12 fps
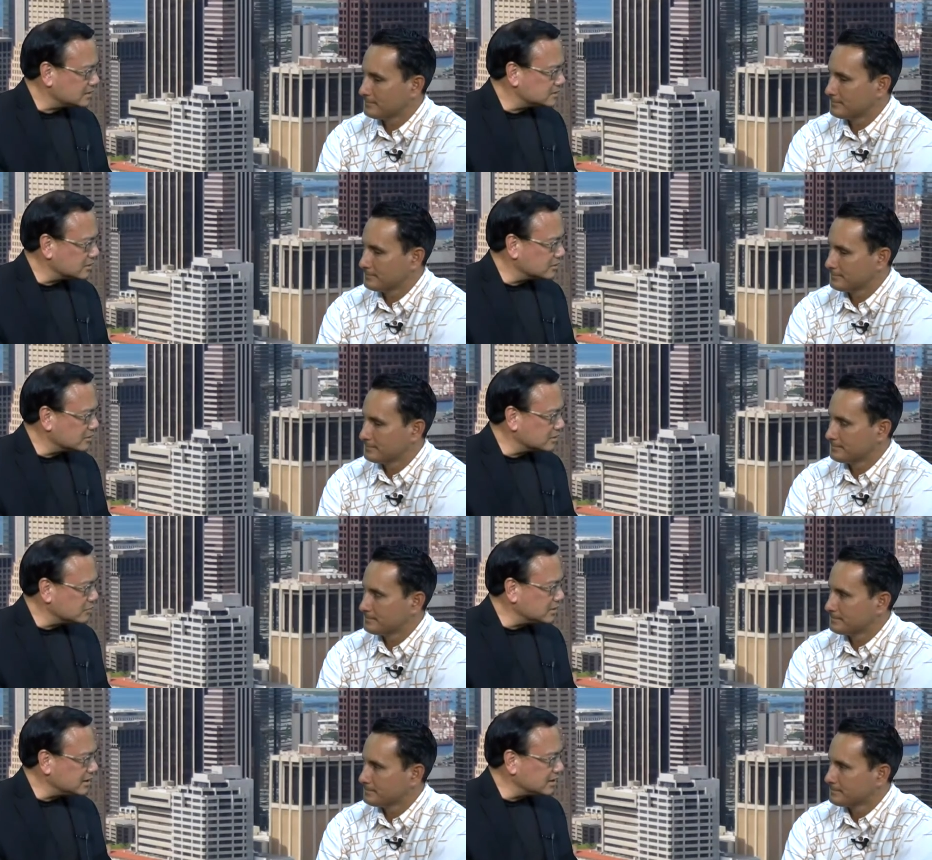Speaker 1: So
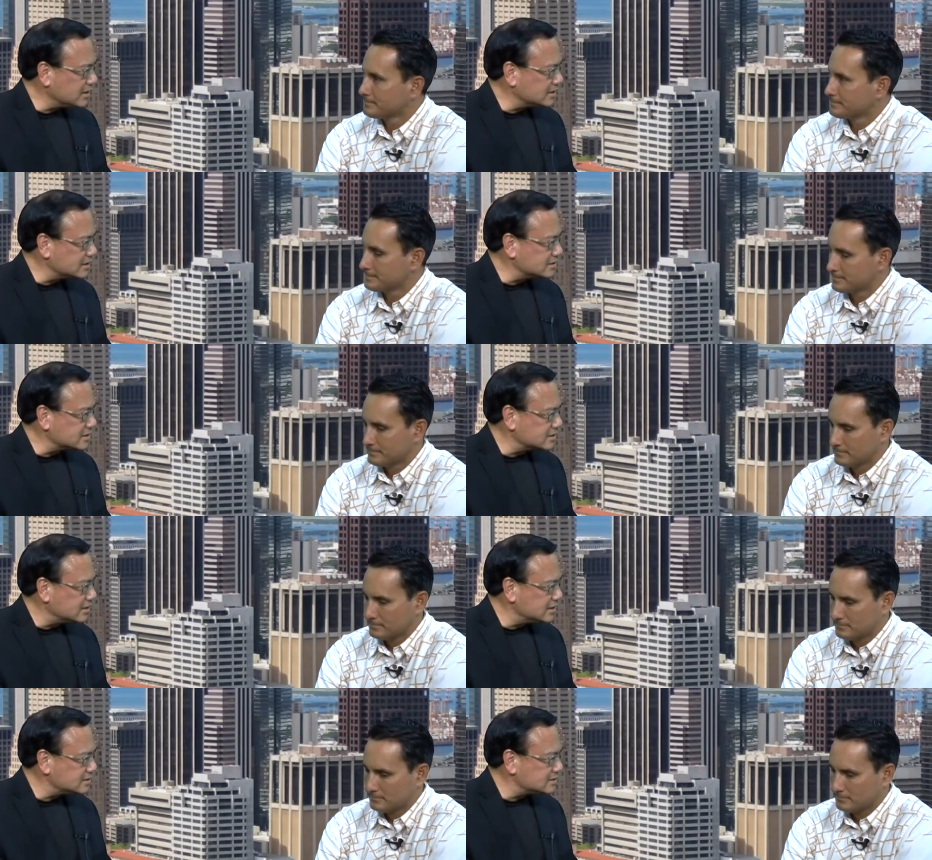
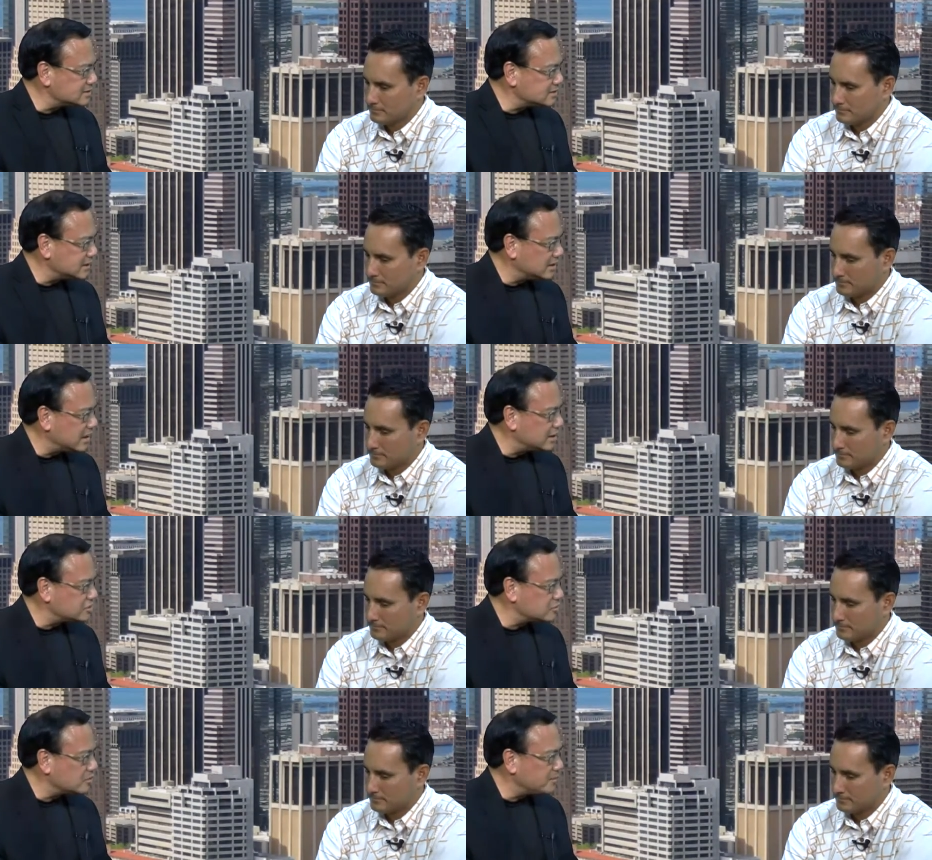this
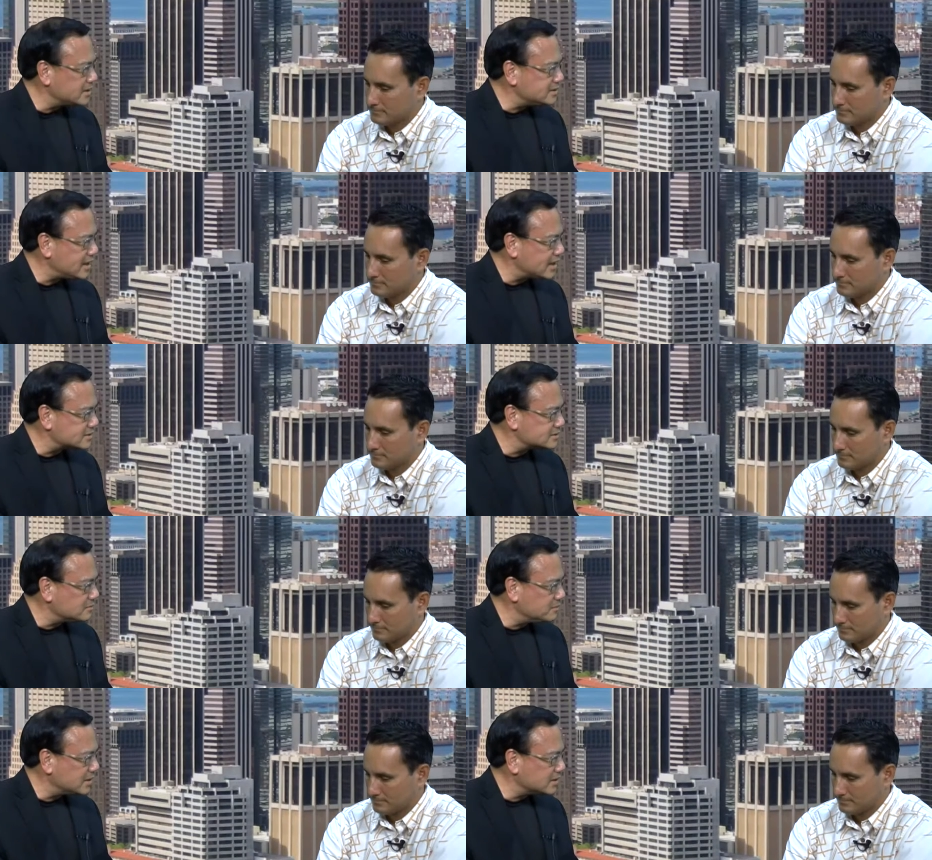election will be a
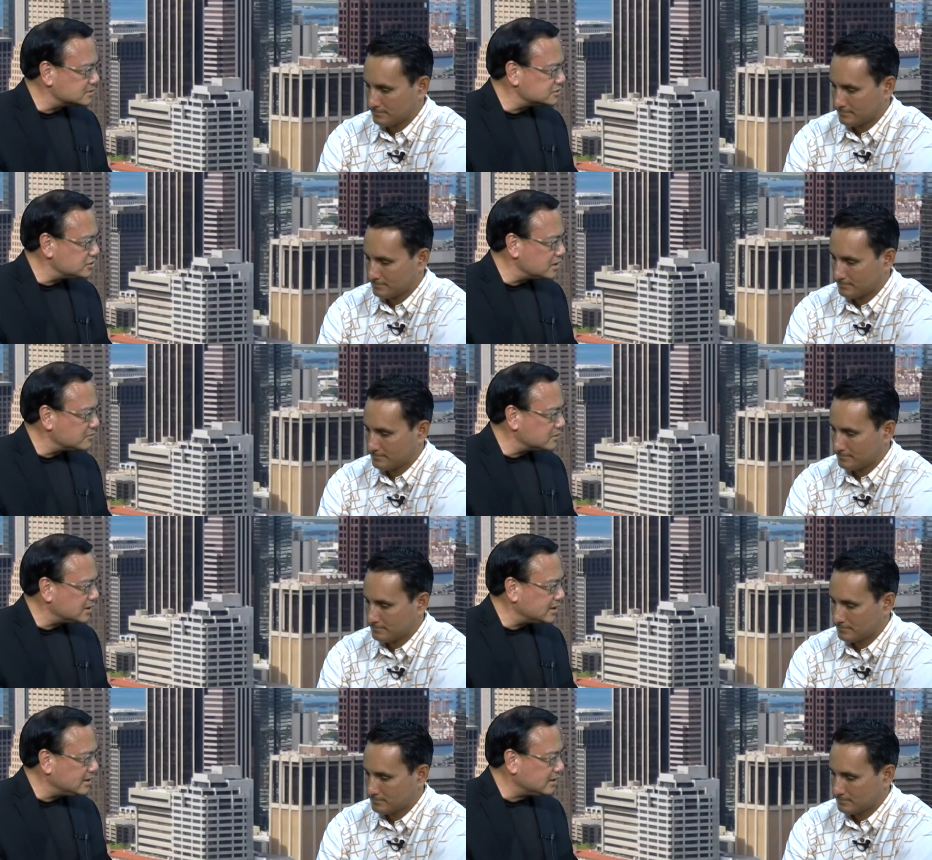test, because
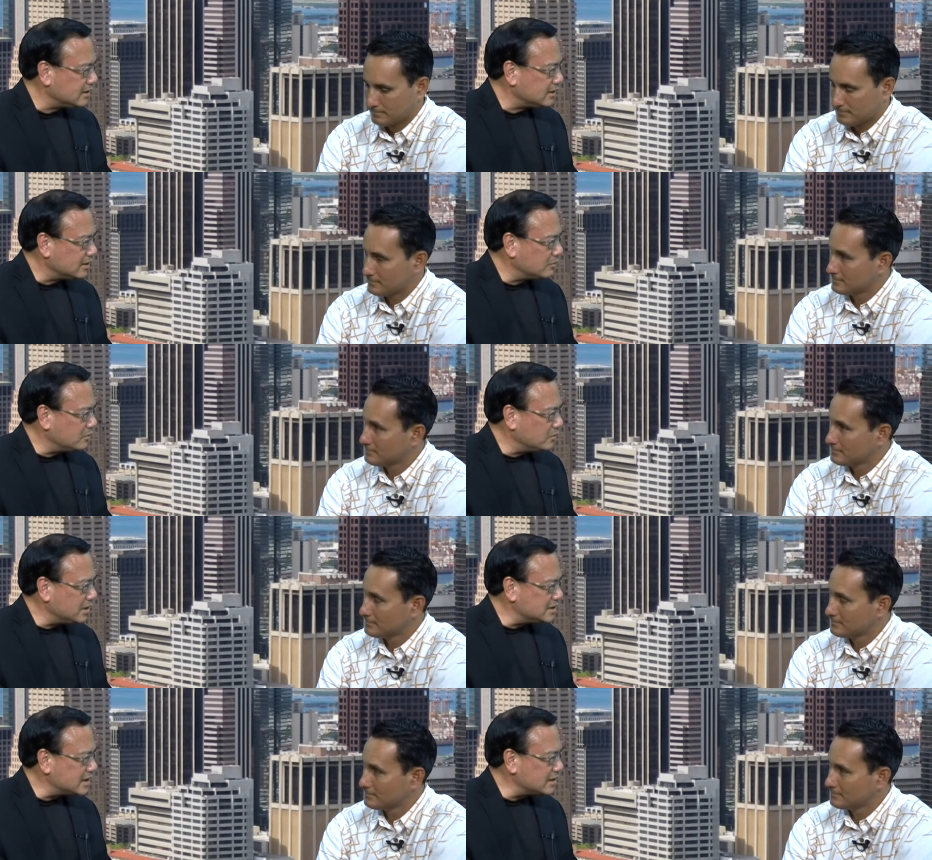generally
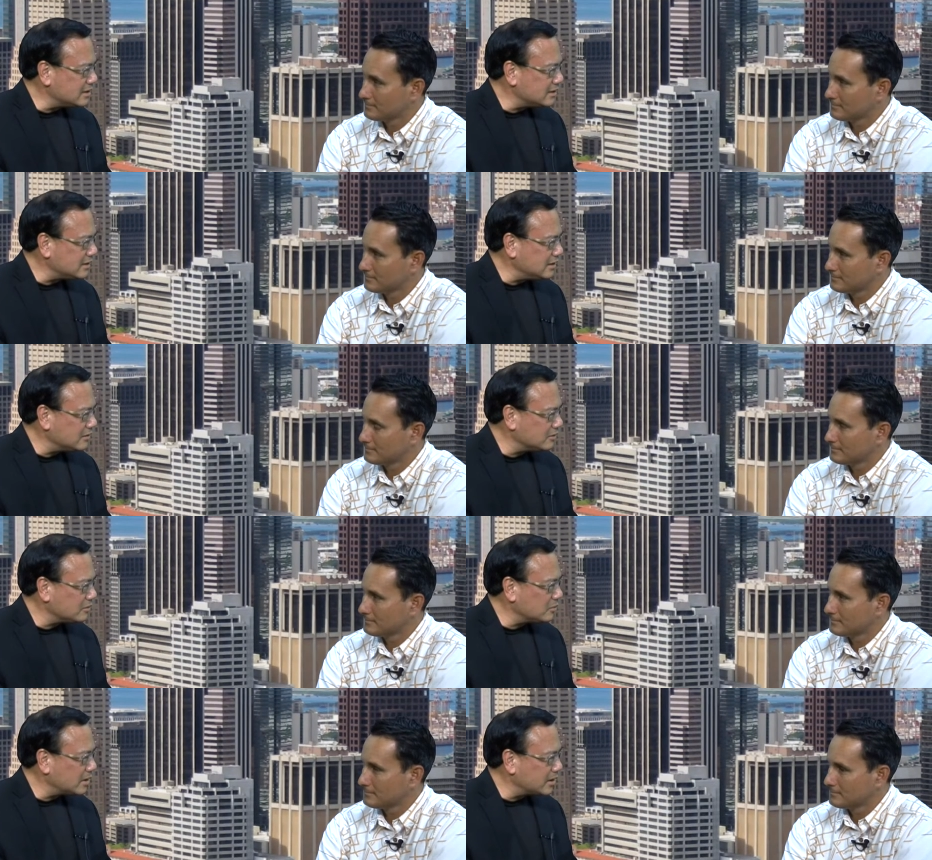we tend to think
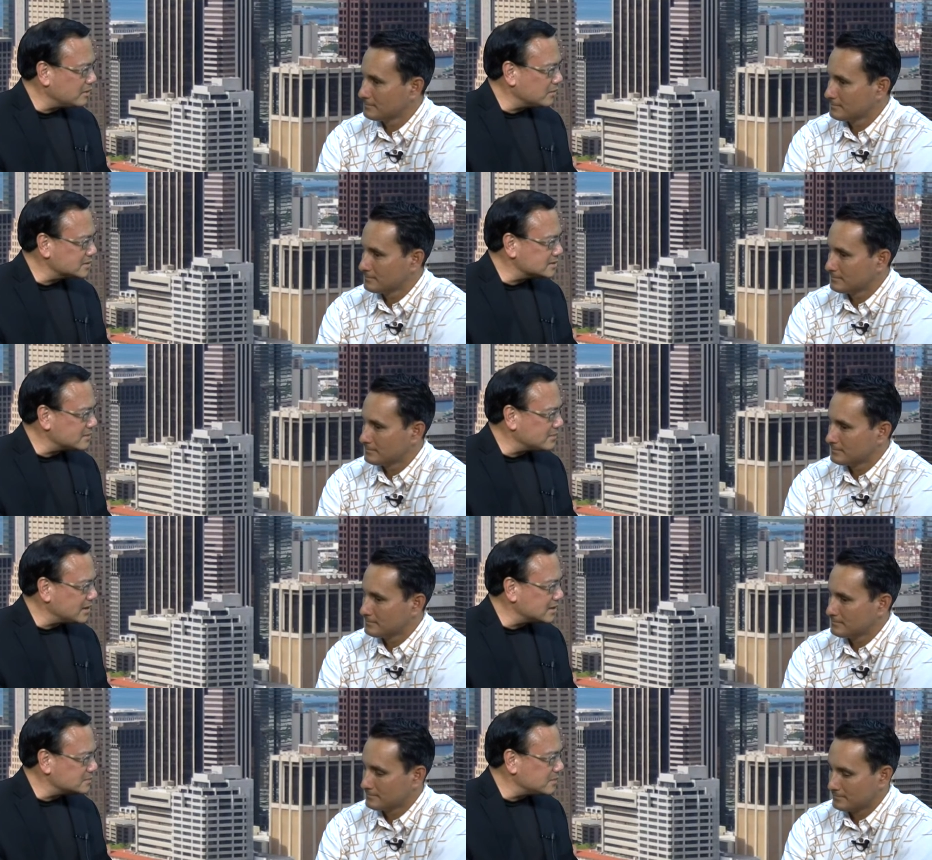here in Hawaii, once
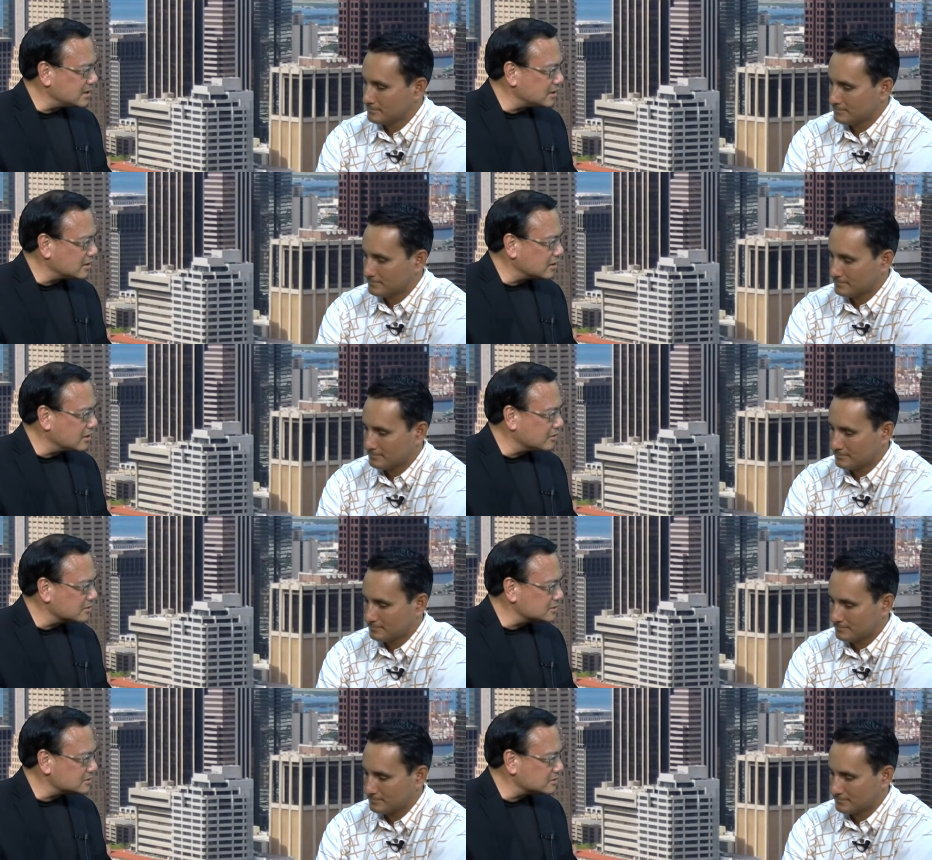somebody has been in
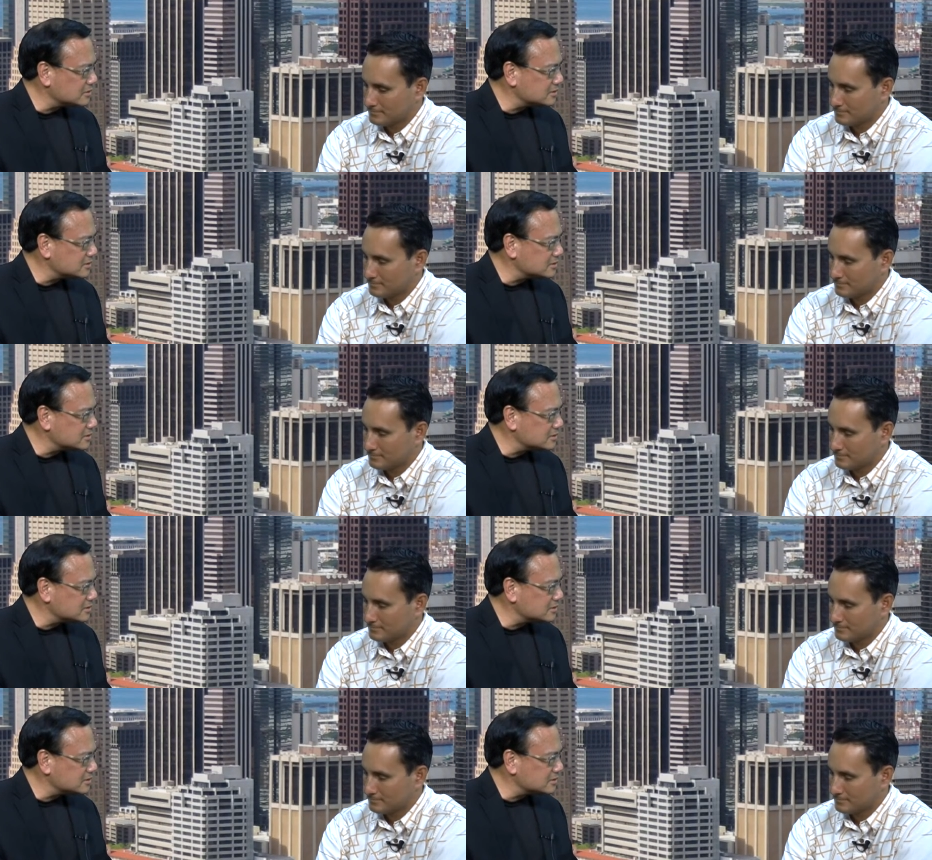Congress or